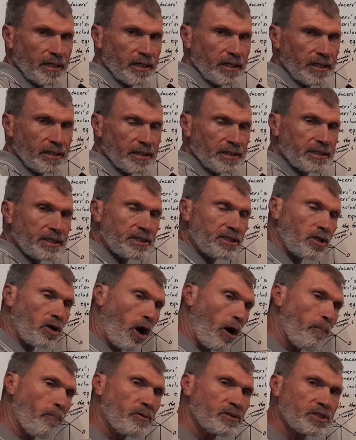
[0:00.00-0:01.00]
This is the
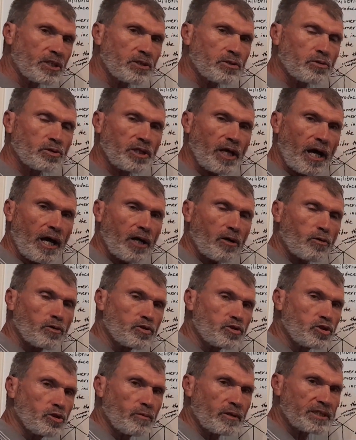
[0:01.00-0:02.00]
opposite to the
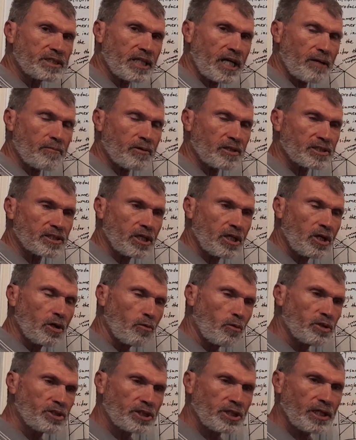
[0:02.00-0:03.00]
consumer surplus,
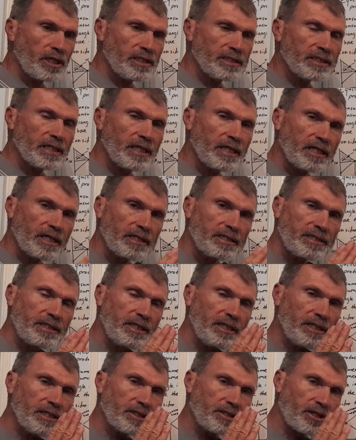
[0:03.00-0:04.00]
which is
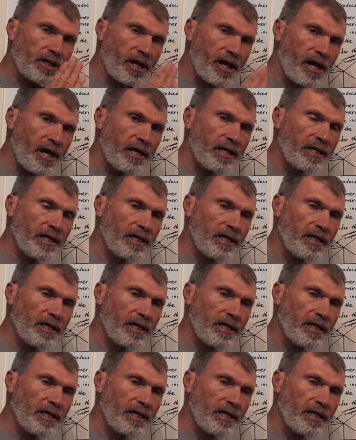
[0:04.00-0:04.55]
the triangle